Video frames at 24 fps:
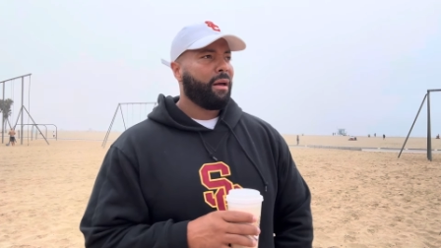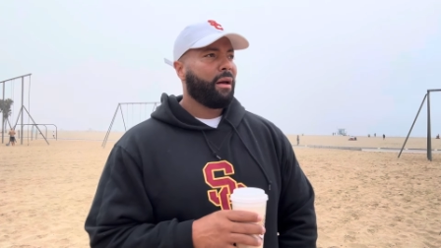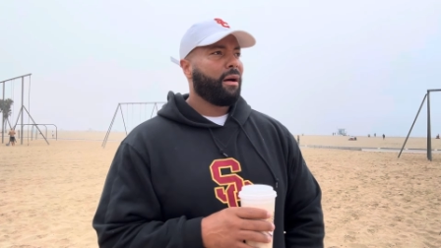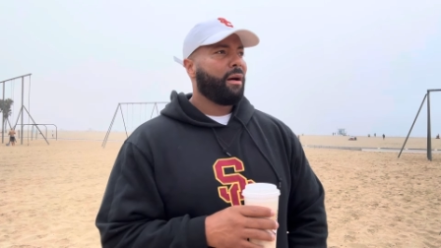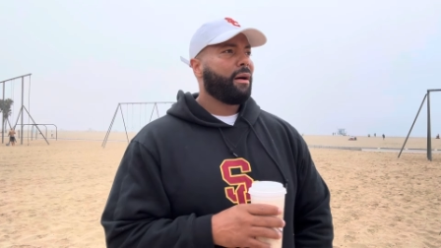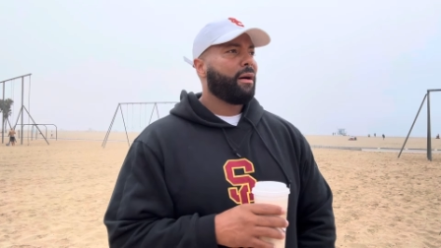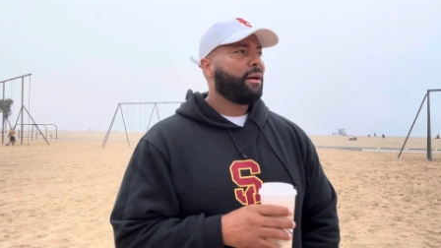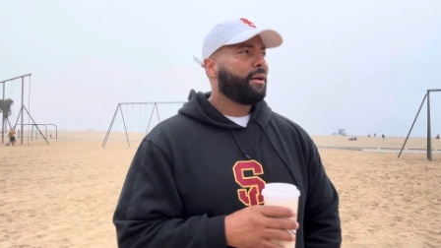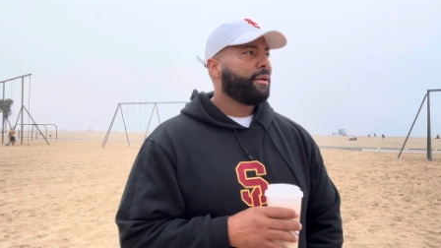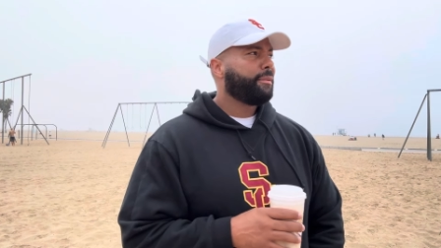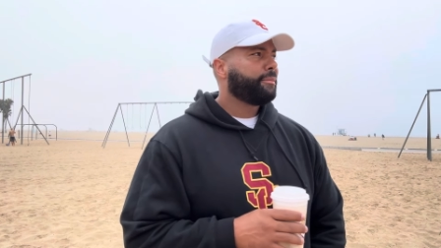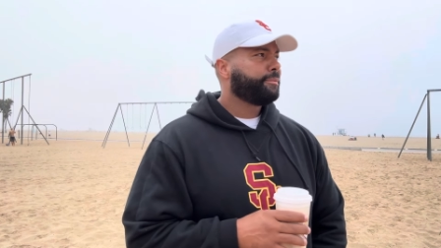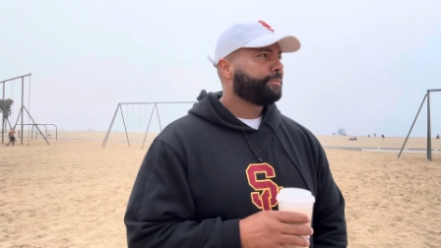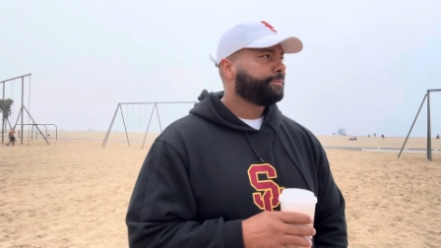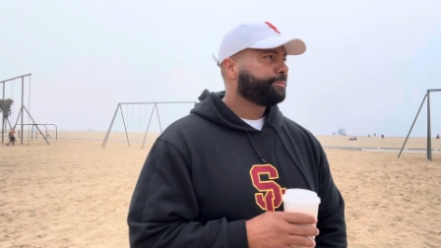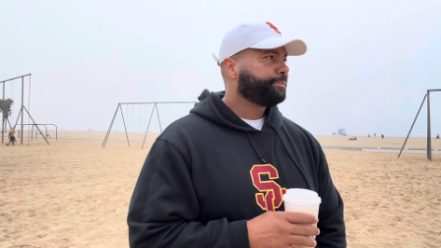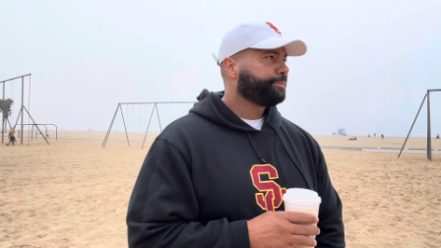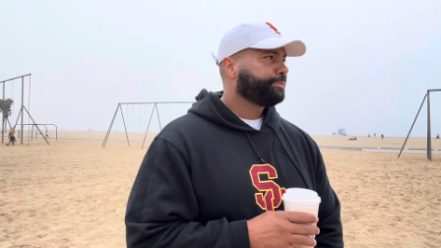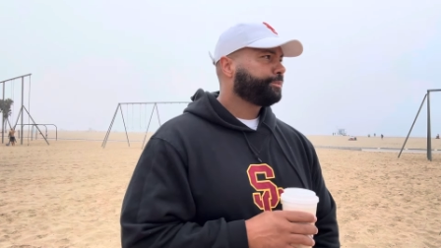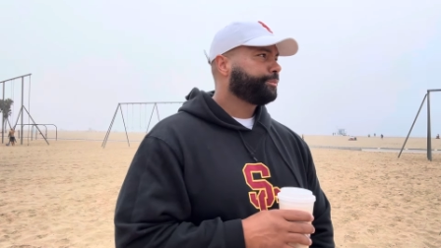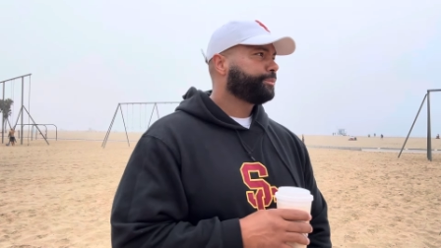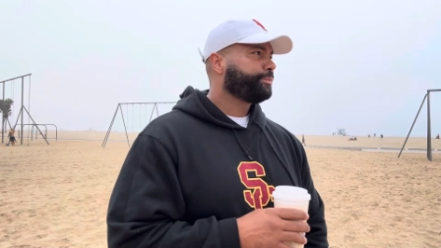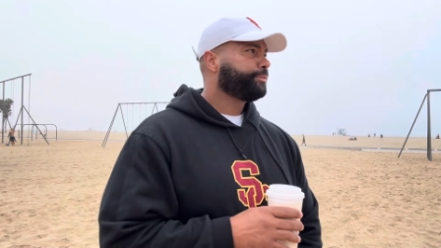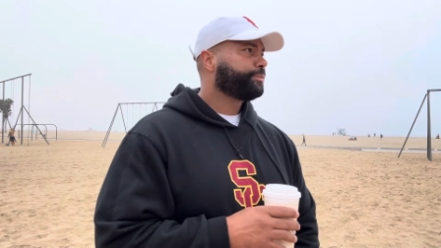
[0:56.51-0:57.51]
Um,
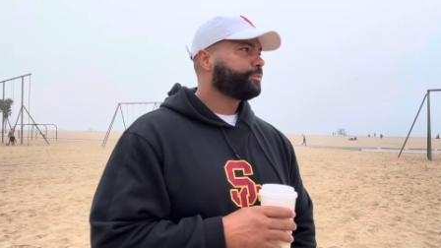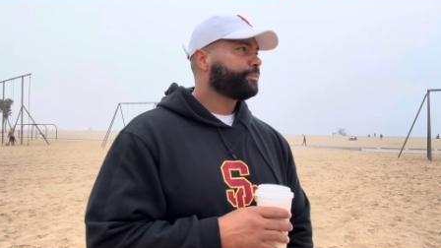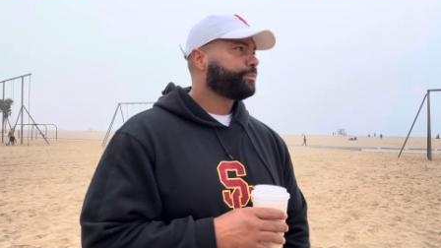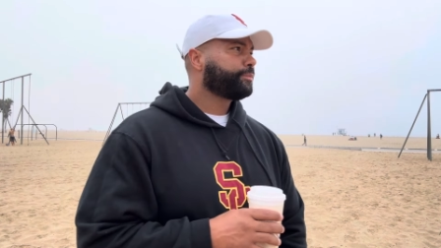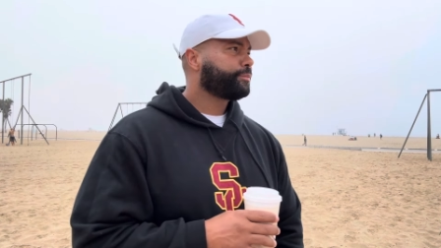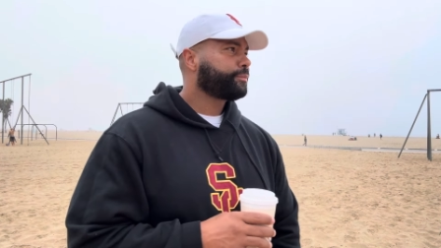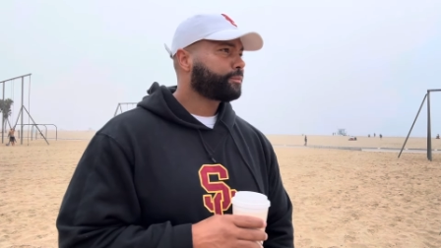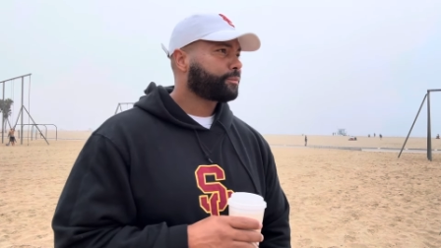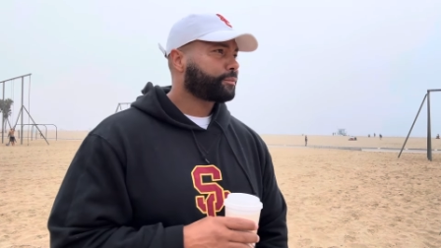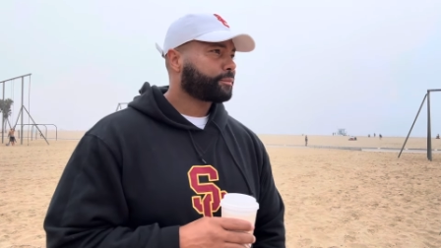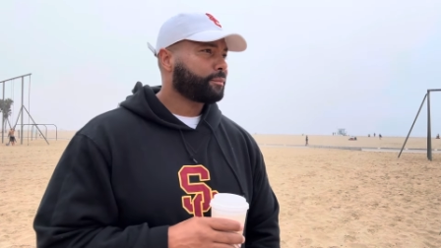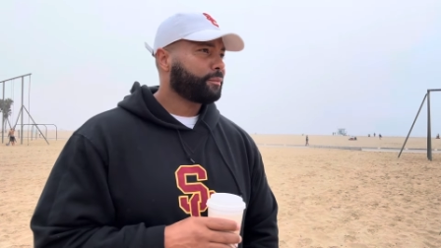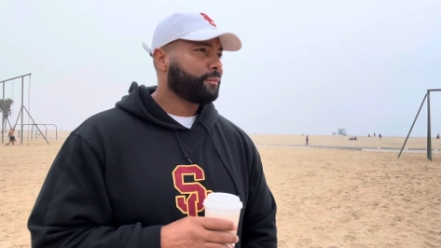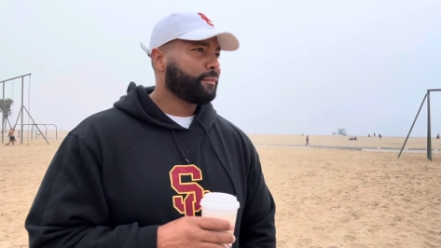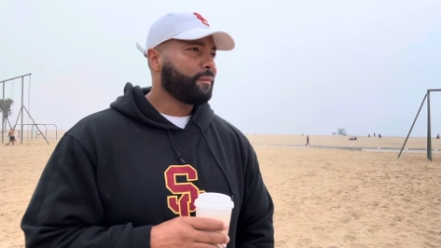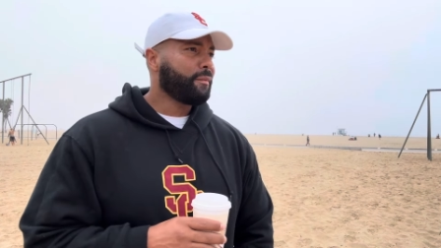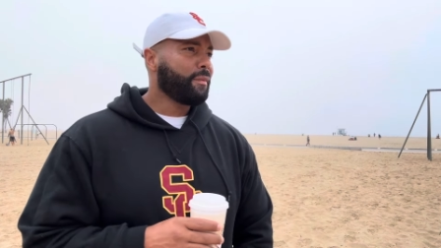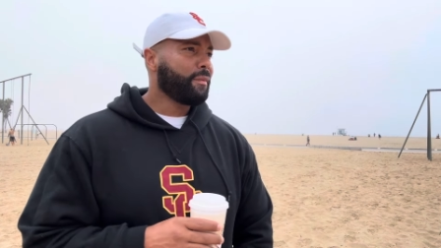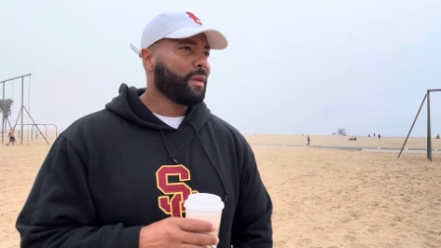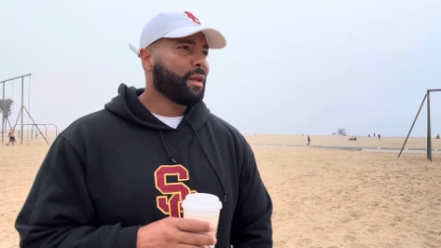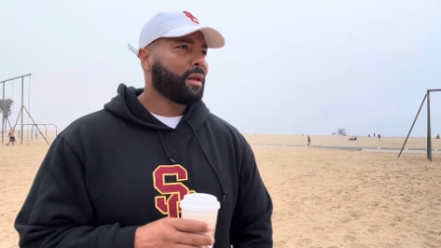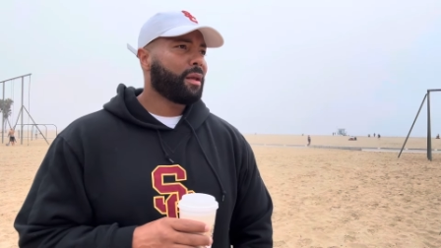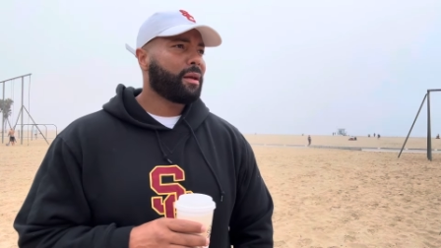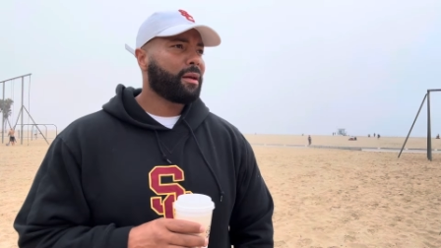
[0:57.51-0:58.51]

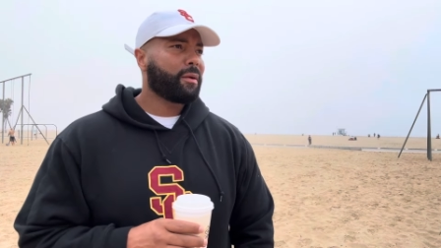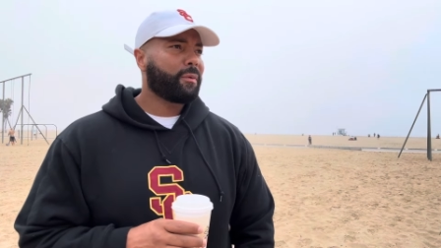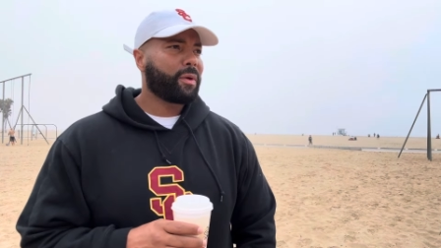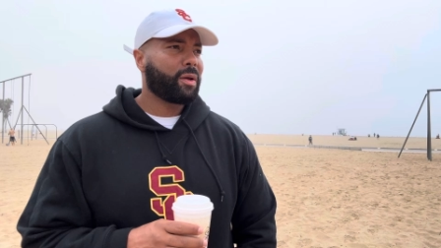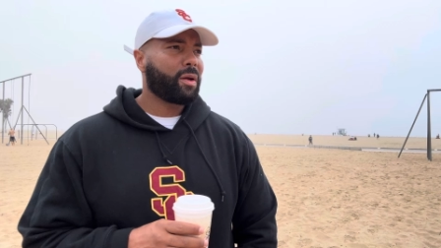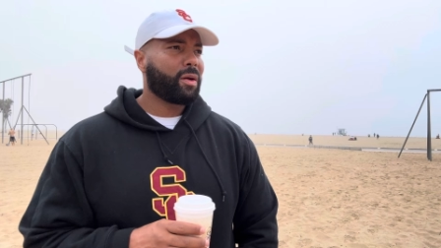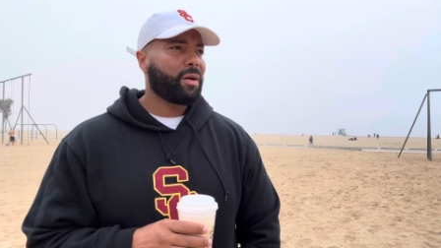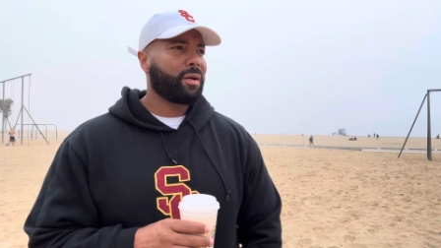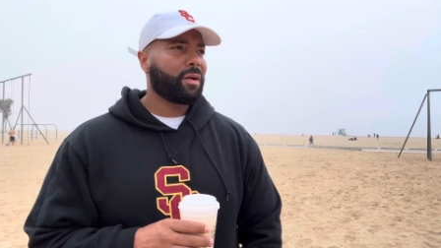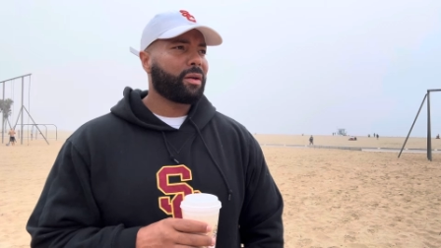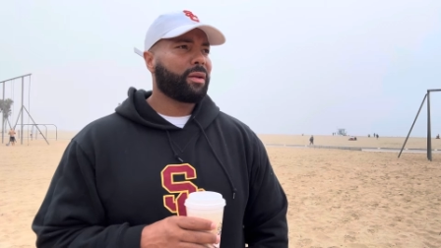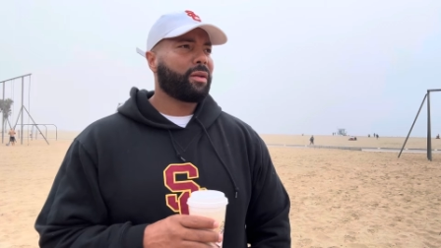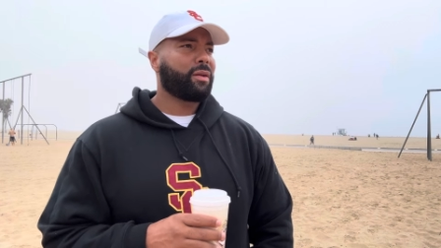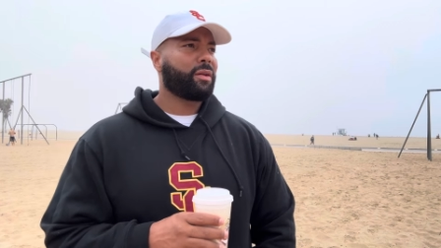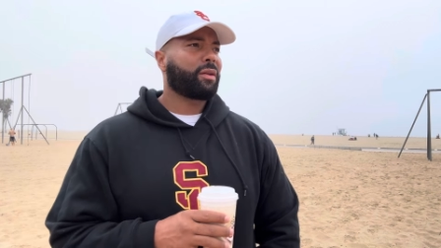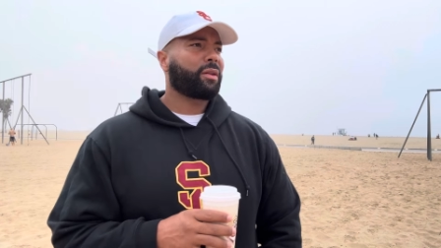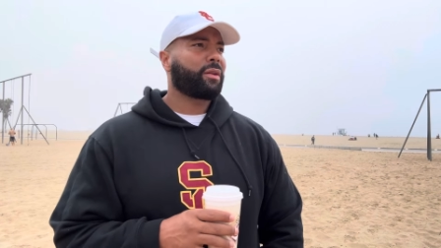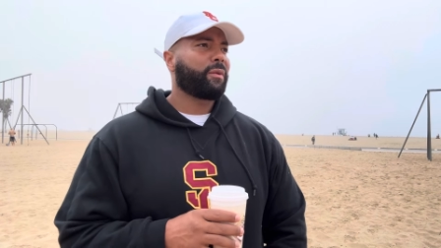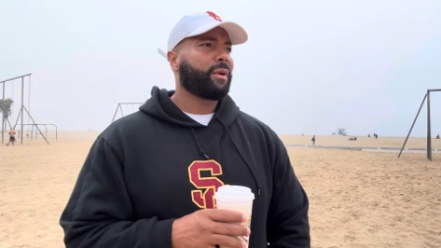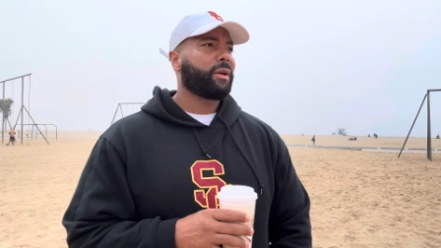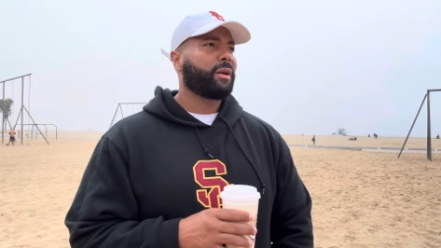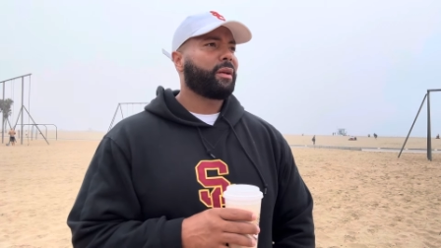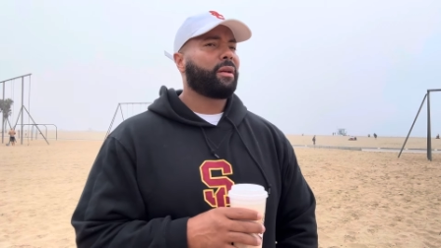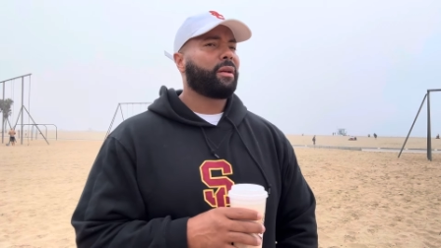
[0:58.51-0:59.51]
here we are year
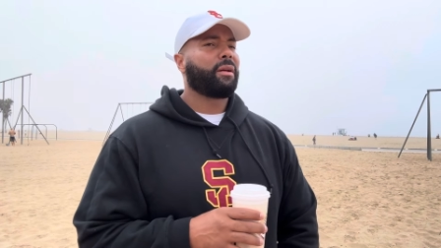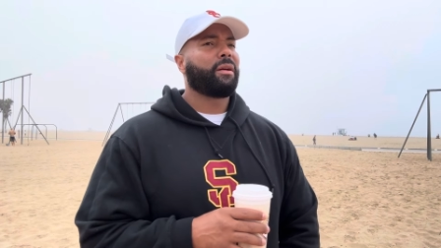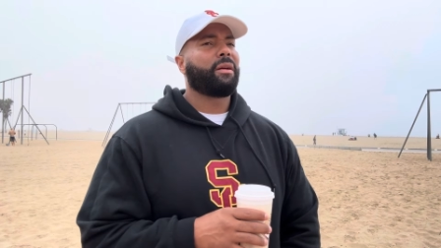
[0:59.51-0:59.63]
three,